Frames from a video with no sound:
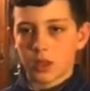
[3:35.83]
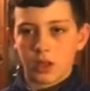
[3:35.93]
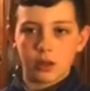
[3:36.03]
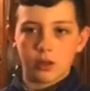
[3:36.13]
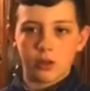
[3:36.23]

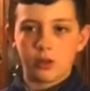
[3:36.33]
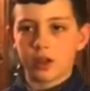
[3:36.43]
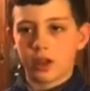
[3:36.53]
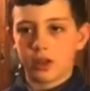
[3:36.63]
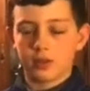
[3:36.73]
I learned
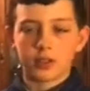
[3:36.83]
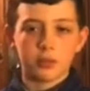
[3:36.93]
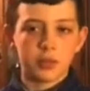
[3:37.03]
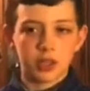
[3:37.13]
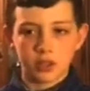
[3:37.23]
that if
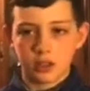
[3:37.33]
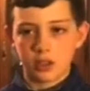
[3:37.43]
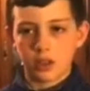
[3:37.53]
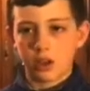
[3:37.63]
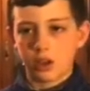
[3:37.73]
something is in
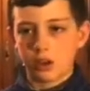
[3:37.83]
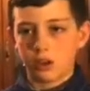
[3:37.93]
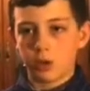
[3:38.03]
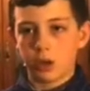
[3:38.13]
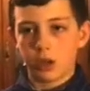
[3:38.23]
the air and
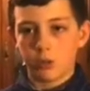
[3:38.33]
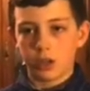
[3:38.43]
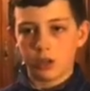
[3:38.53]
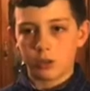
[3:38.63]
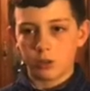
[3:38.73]
you add
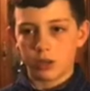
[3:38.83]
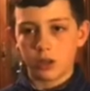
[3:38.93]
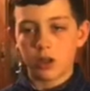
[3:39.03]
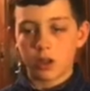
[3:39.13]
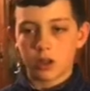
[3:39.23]
weight to it,